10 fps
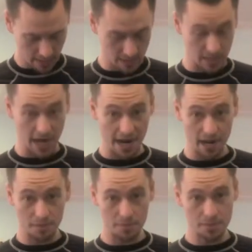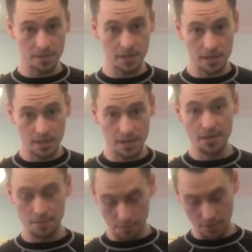the top,
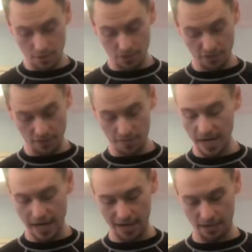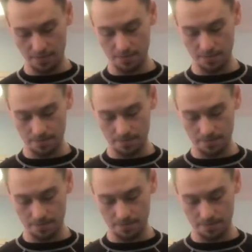put it over the bottom.